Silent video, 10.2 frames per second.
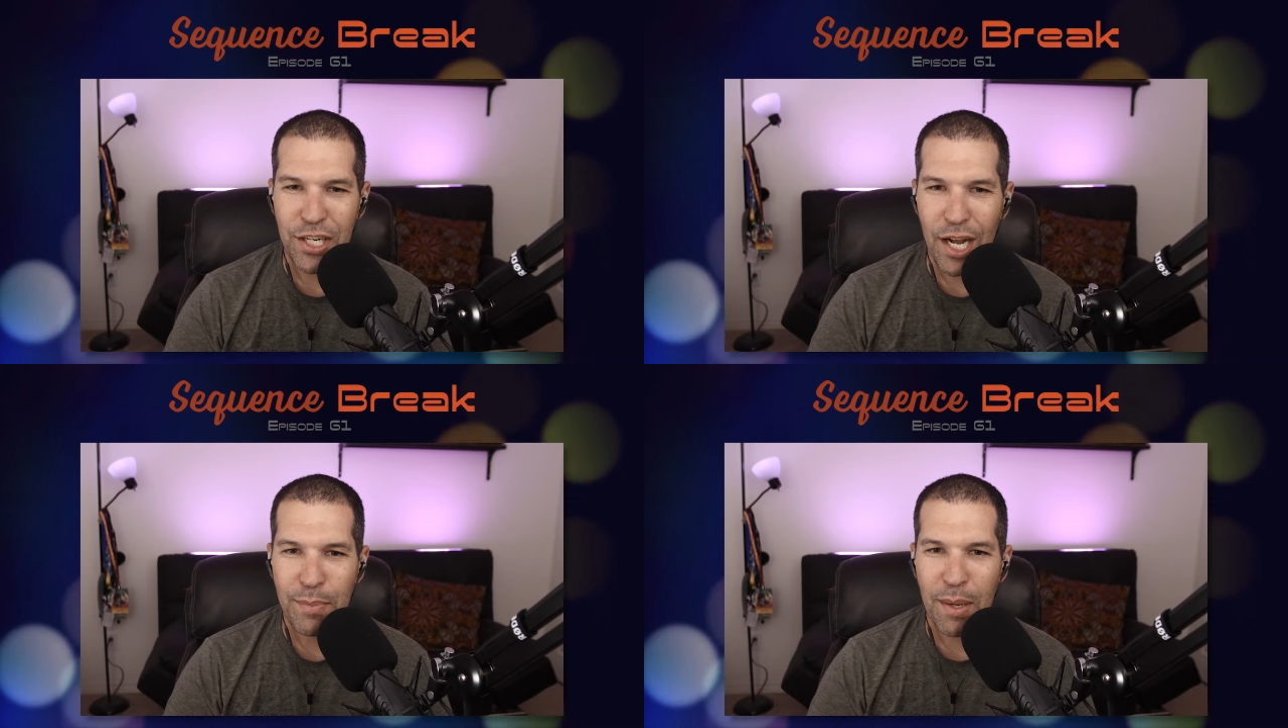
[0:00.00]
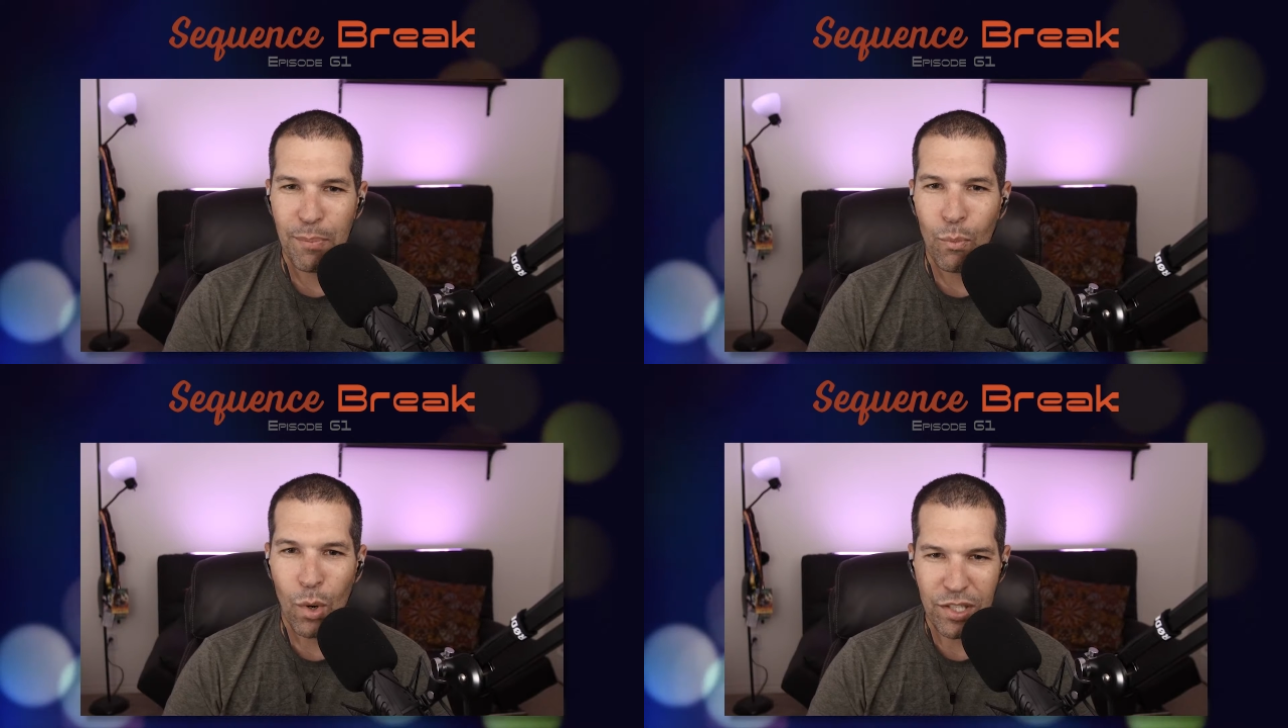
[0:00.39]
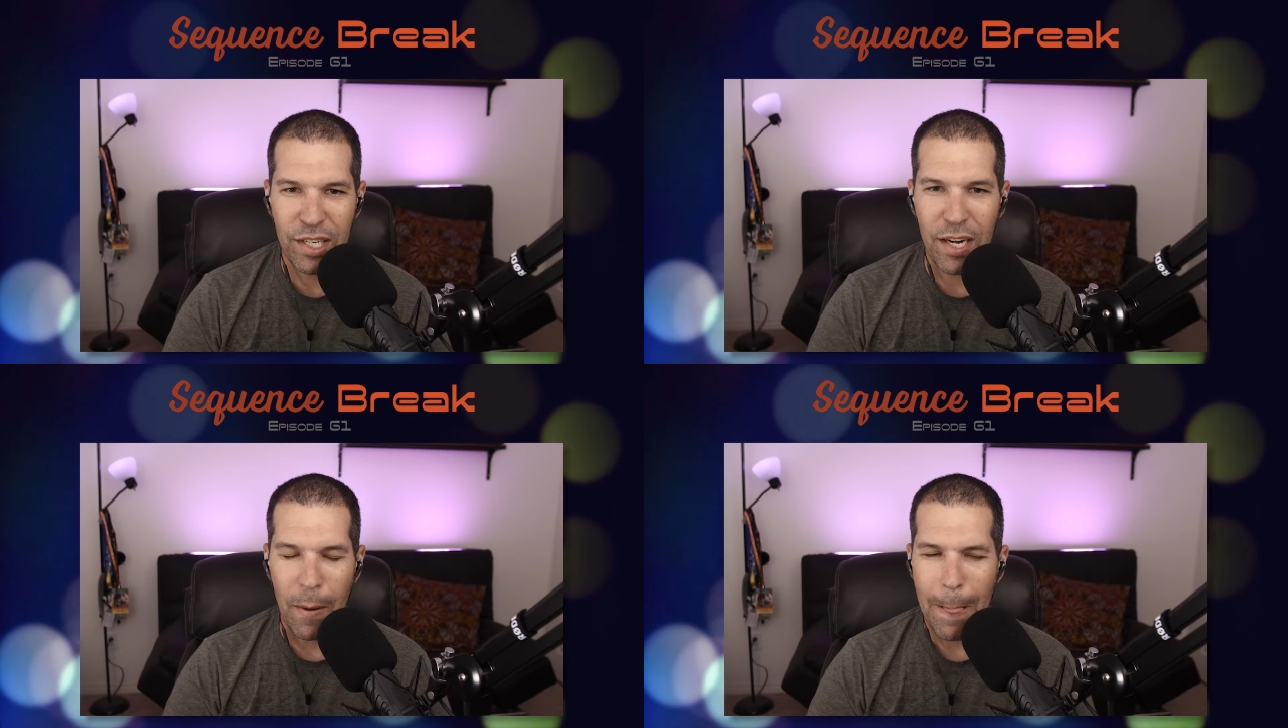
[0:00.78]
comes up once
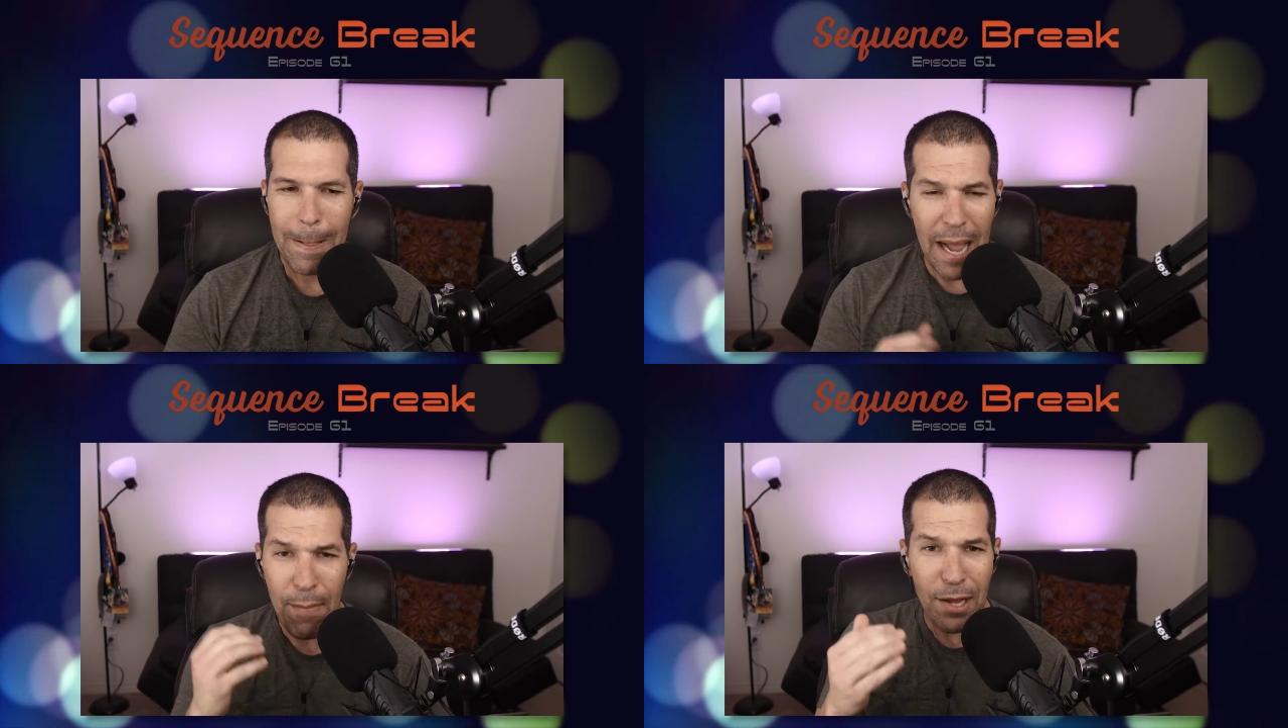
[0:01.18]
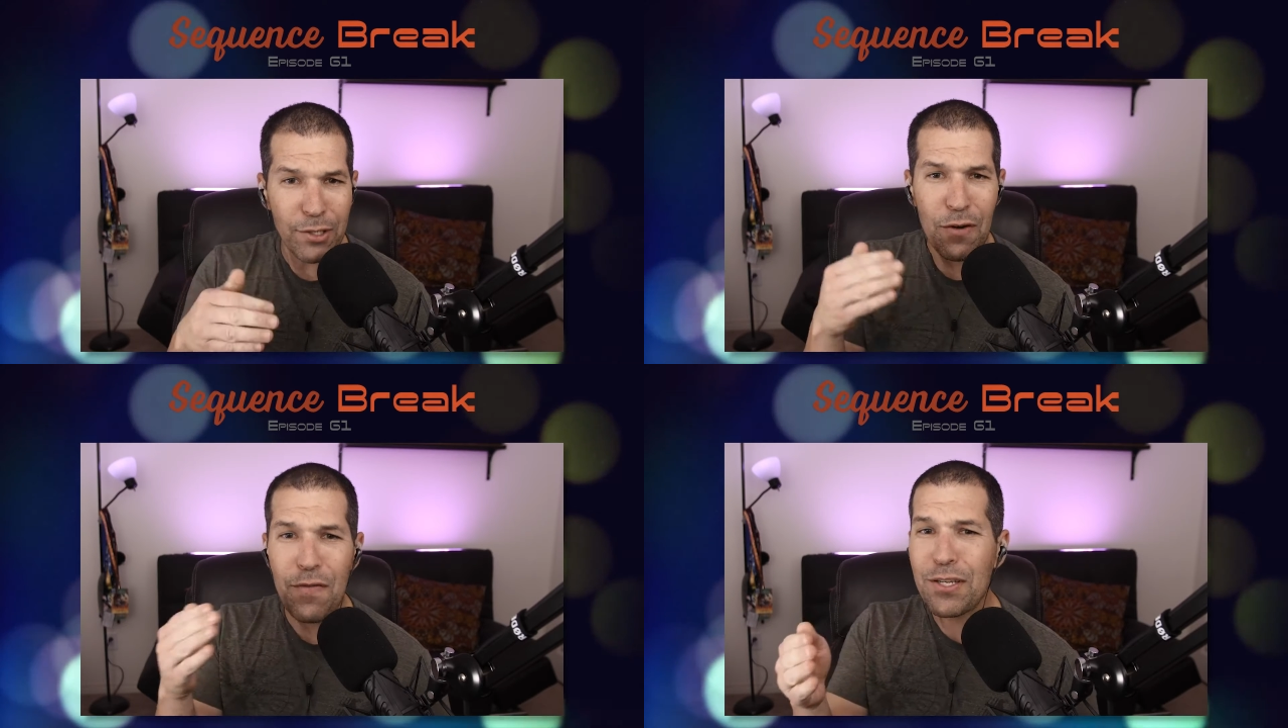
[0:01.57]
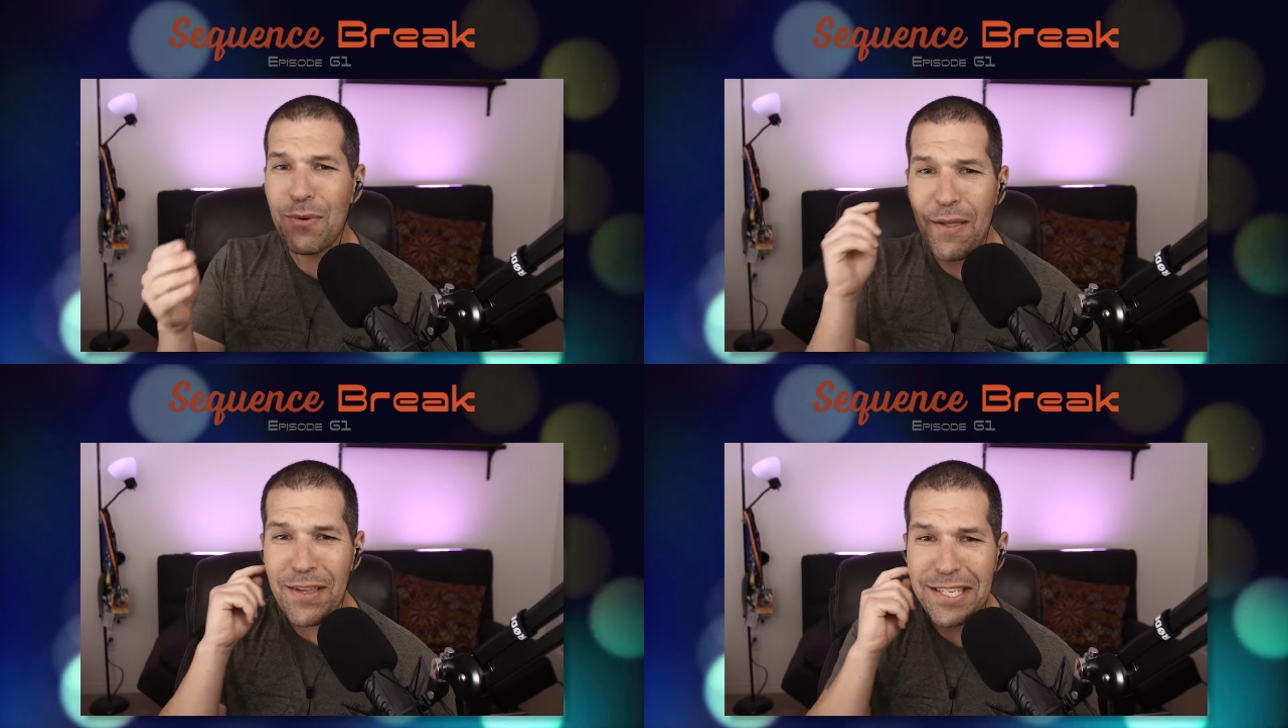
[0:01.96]
a year. I'm not sure if it's
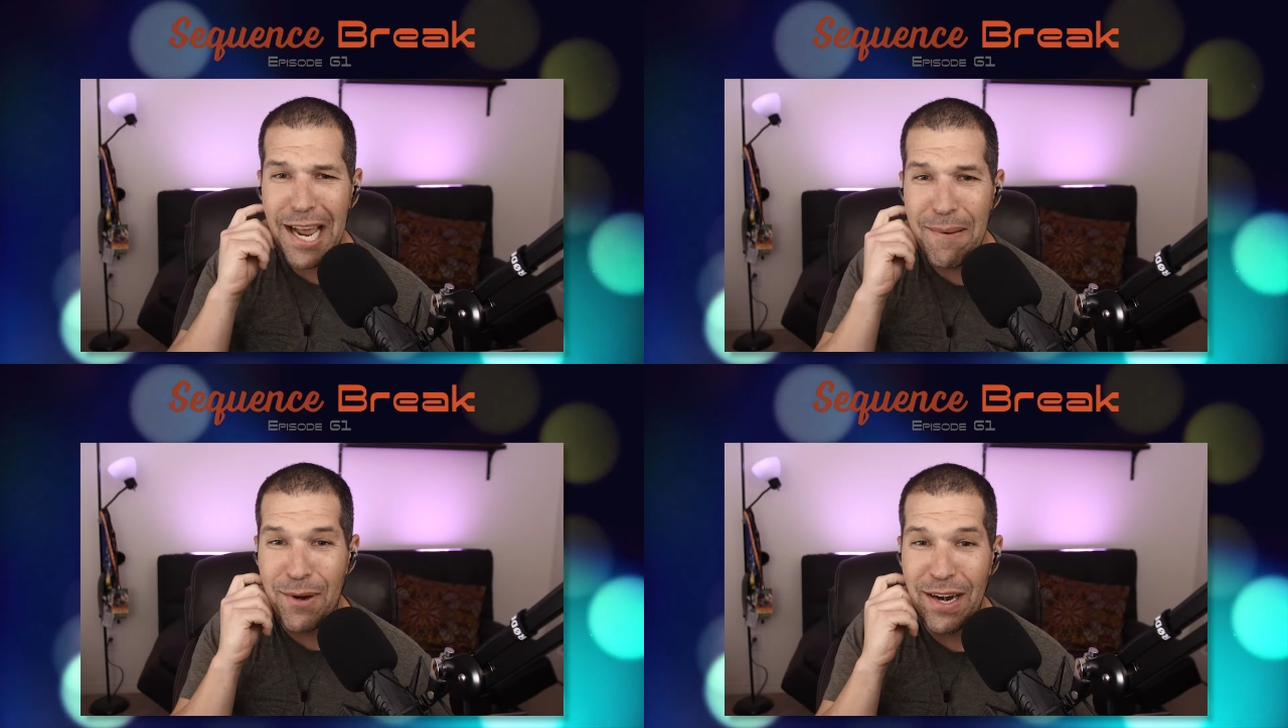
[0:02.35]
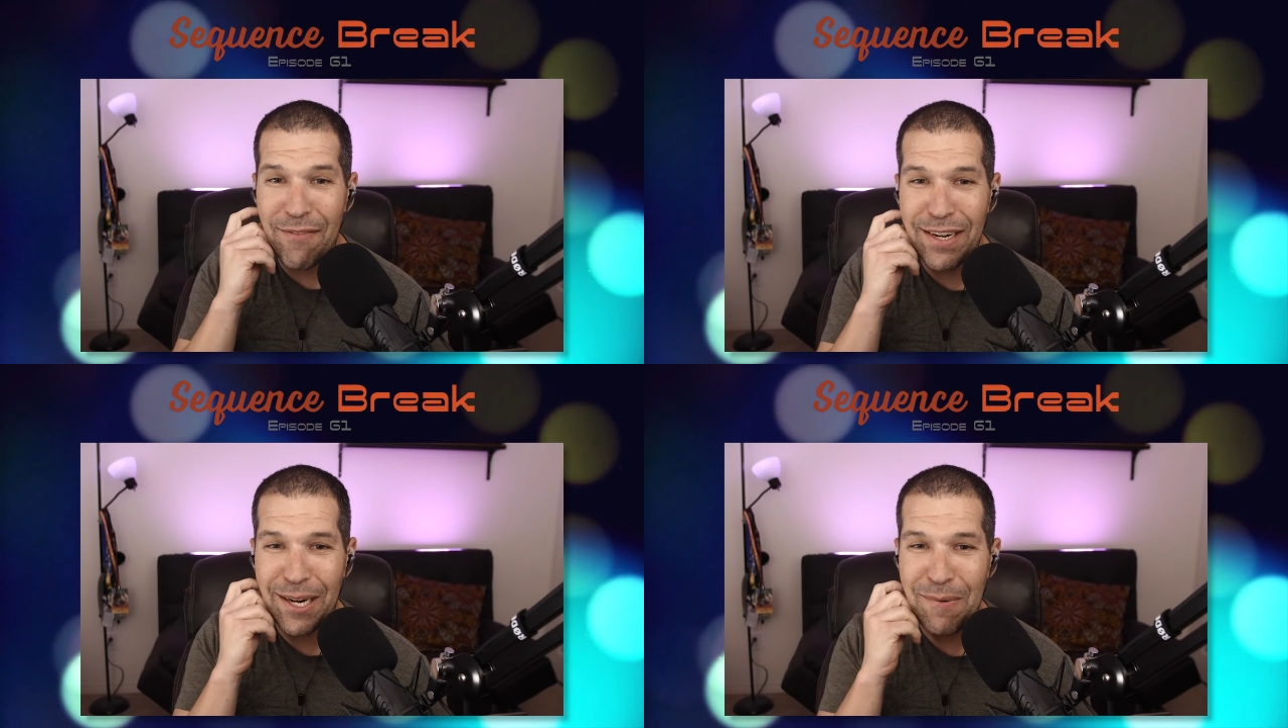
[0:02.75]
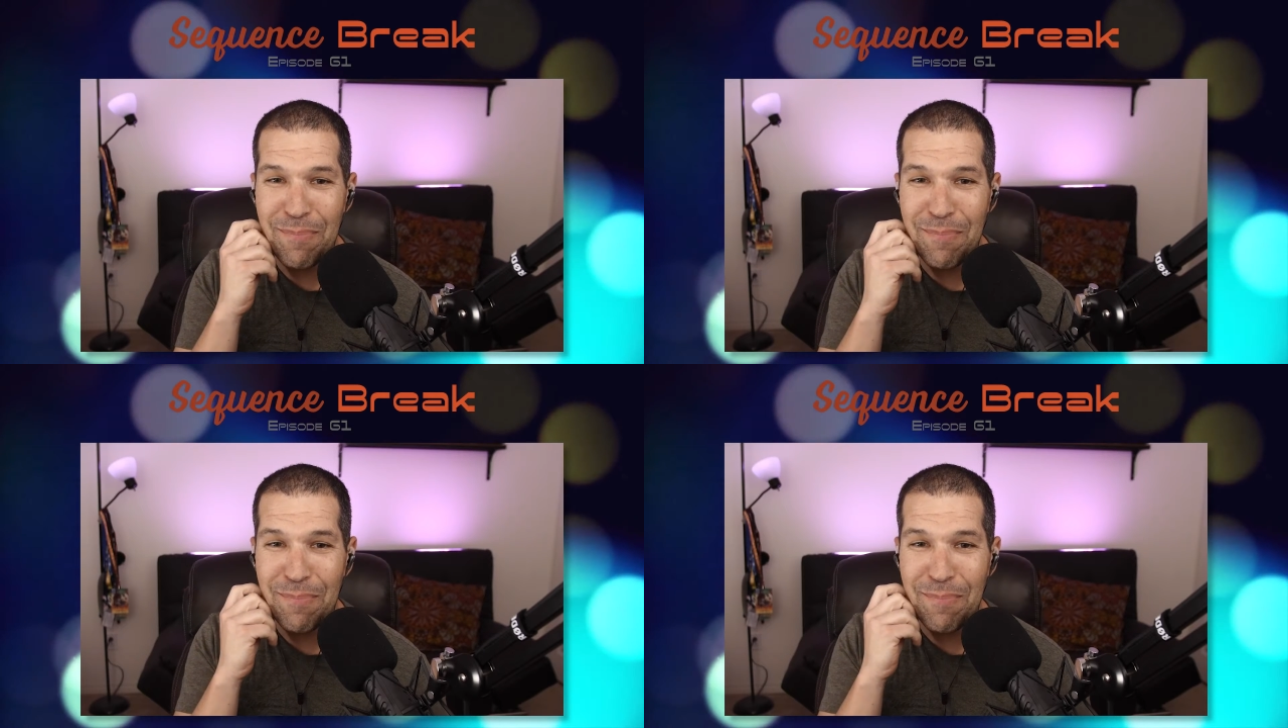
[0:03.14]
around this time period every year,